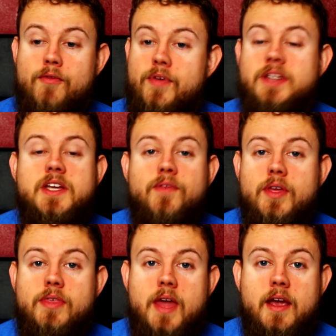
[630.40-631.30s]
fix
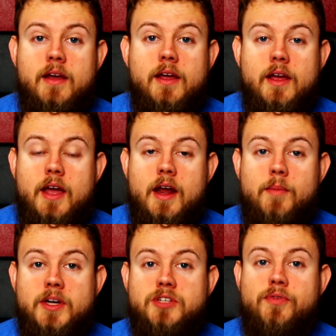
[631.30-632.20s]
everything at
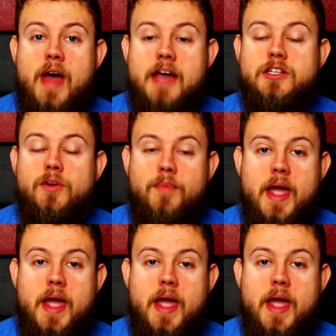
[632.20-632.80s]
a much faster